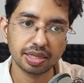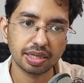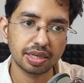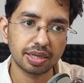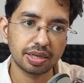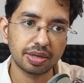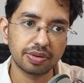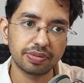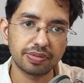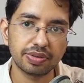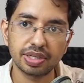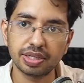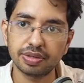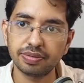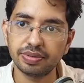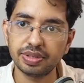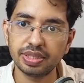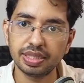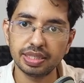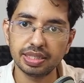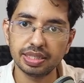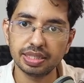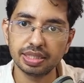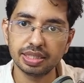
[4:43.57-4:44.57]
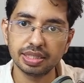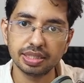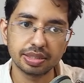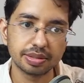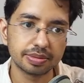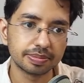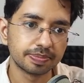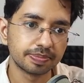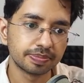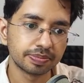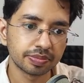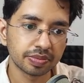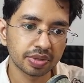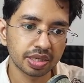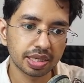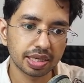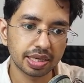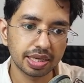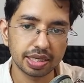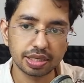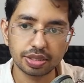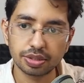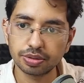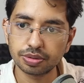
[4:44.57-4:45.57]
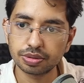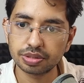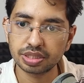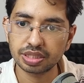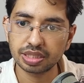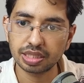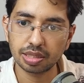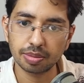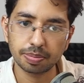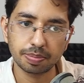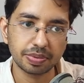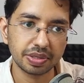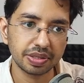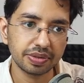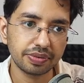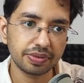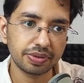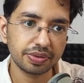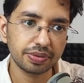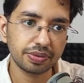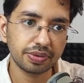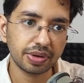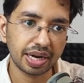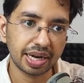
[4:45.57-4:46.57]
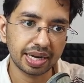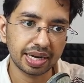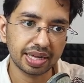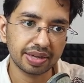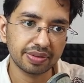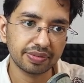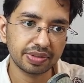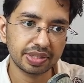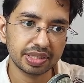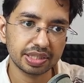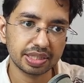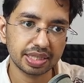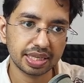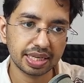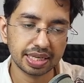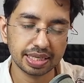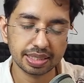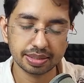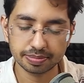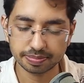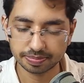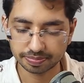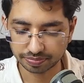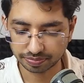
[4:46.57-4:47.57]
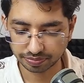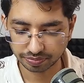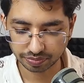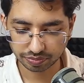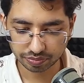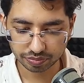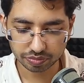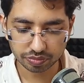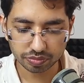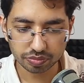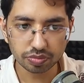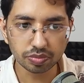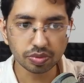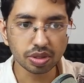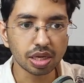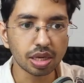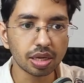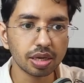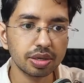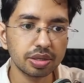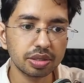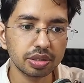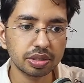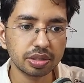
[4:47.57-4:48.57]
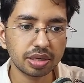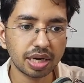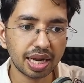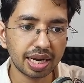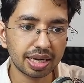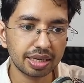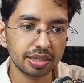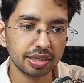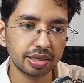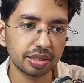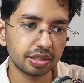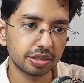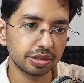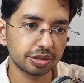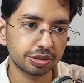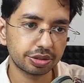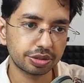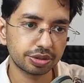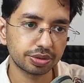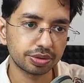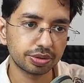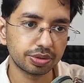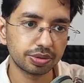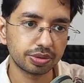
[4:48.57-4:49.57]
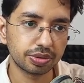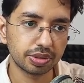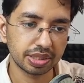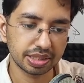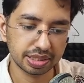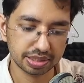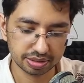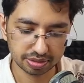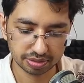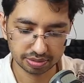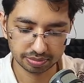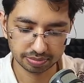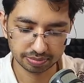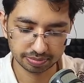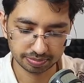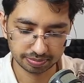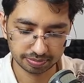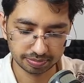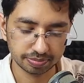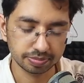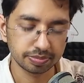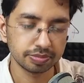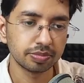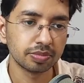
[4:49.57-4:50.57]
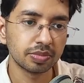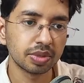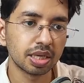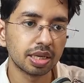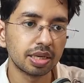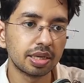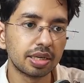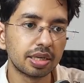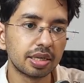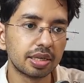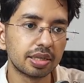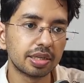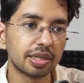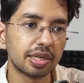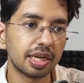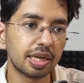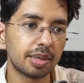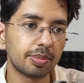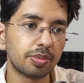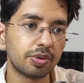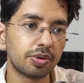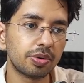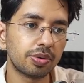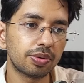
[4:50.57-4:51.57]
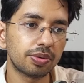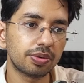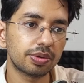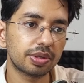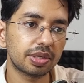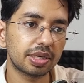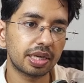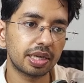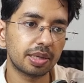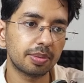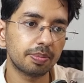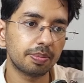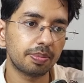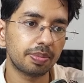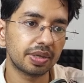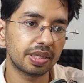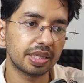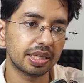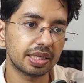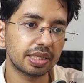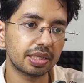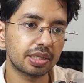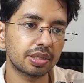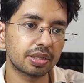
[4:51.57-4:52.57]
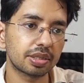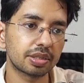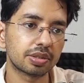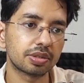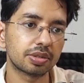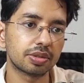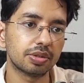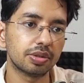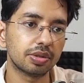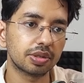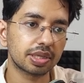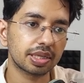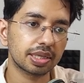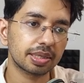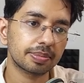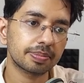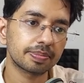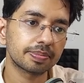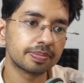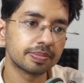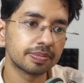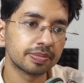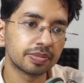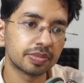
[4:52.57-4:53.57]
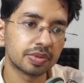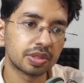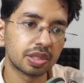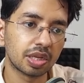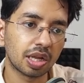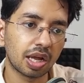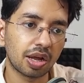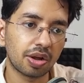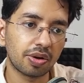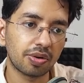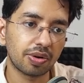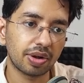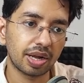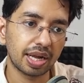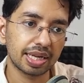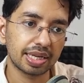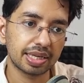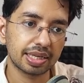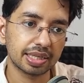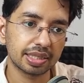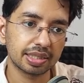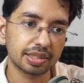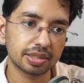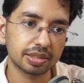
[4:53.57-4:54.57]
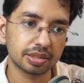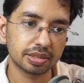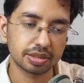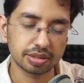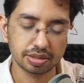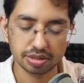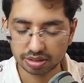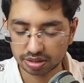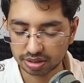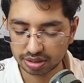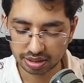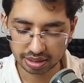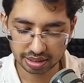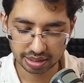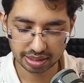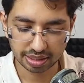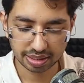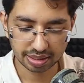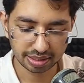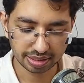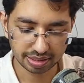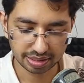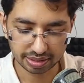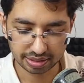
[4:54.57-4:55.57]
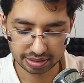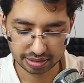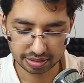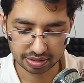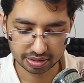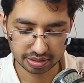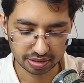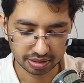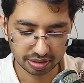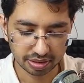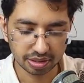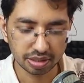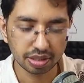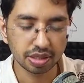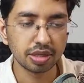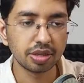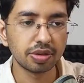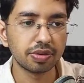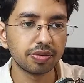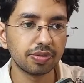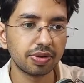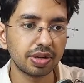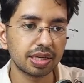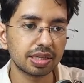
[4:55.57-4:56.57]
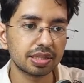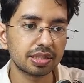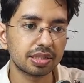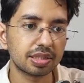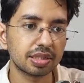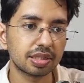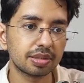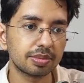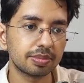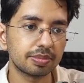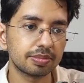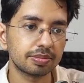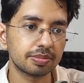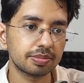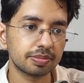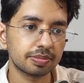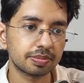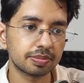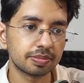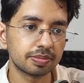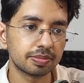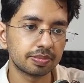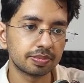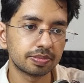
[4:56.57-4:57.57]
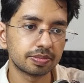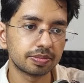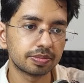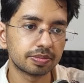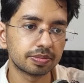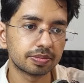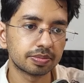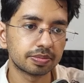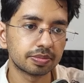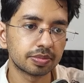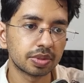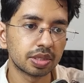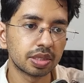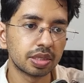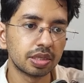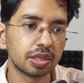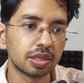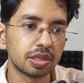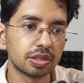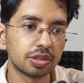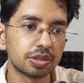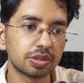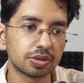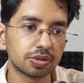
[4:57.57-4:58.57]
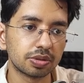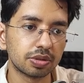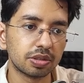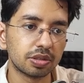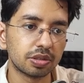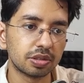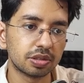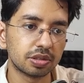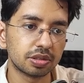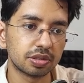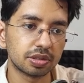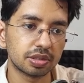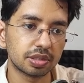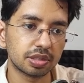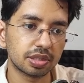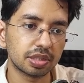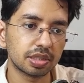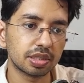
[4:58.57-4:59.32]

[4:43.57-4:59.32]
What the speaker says: where we get to see a preview and everything. Here I'll show like demo template. Okay, now I can say like welcome to learn